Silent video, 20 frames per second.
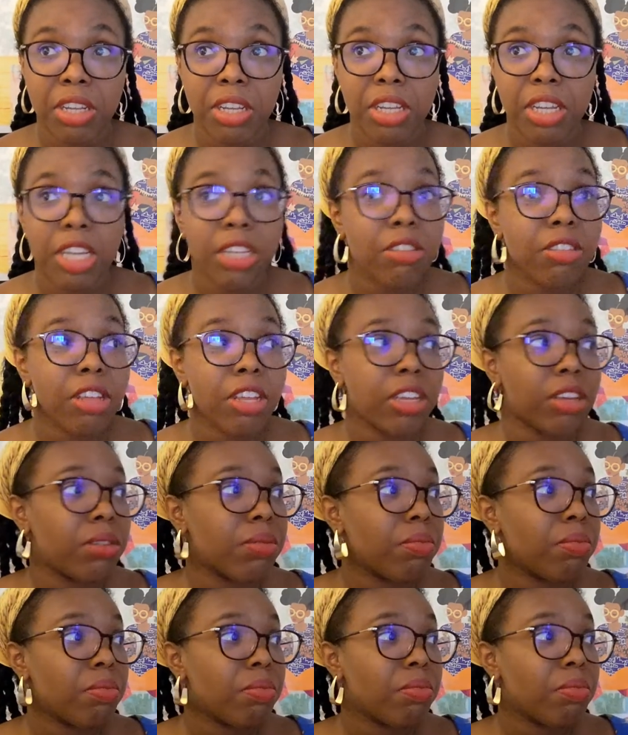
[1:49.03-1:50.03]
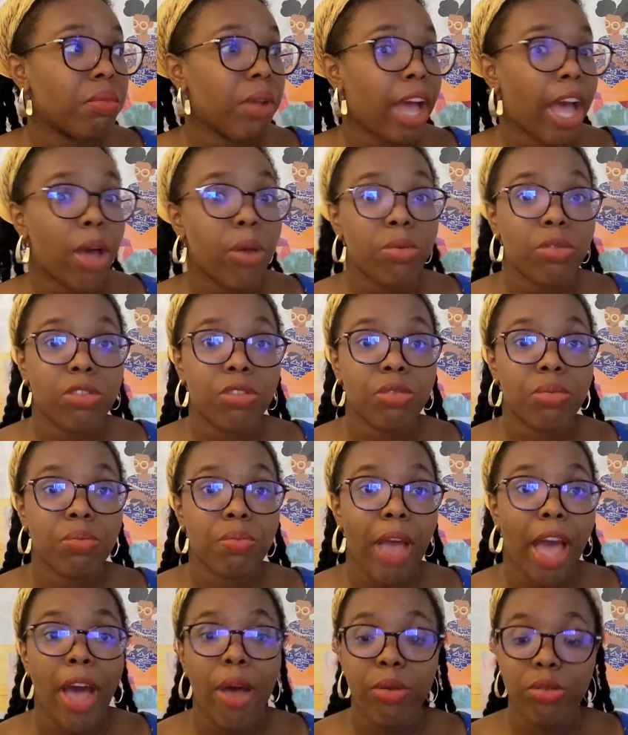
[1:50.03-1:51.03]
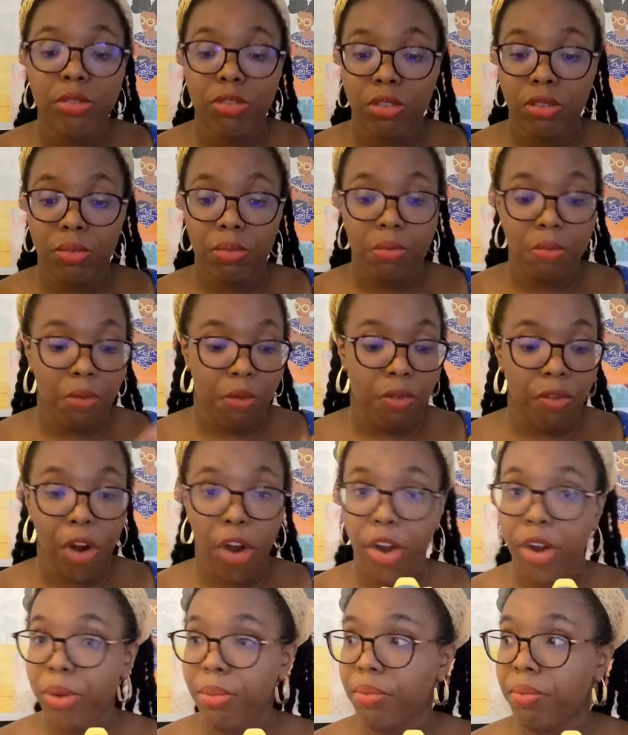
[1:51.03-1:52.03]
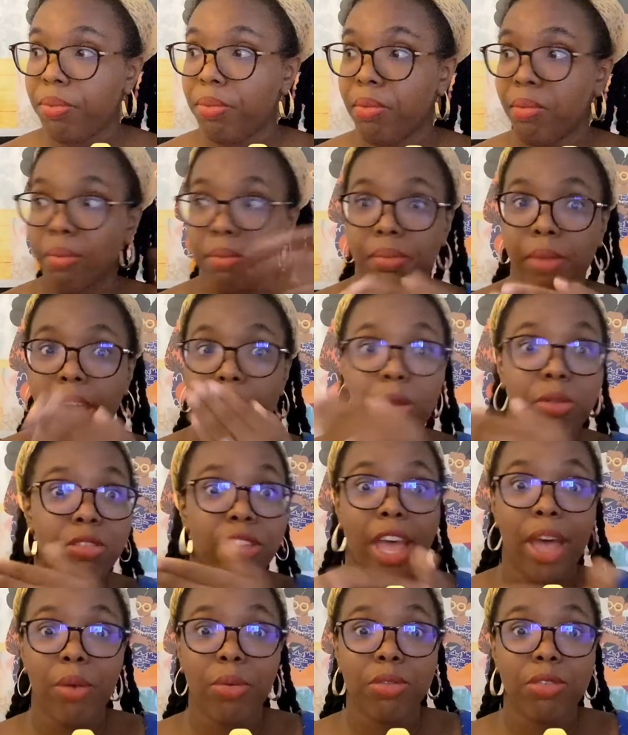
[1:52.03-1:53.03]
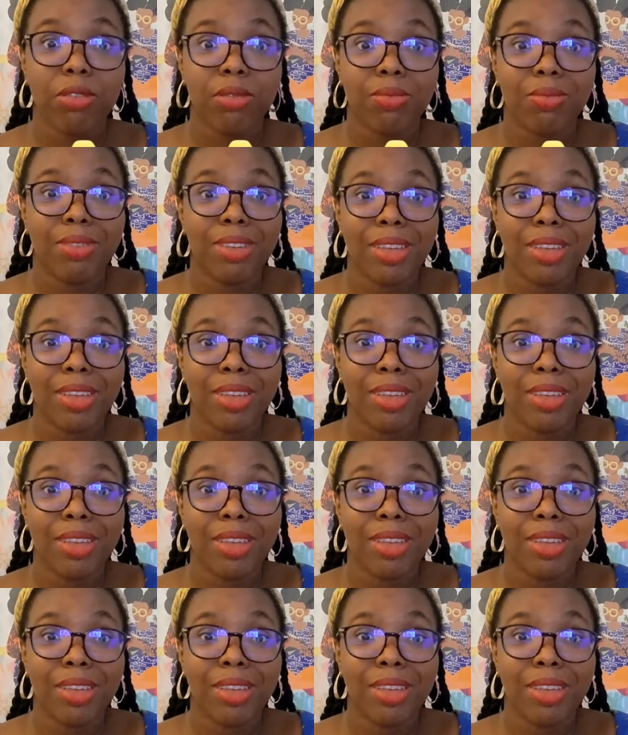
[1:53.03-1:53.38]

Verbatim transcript: It's like house, house, farm, house, house.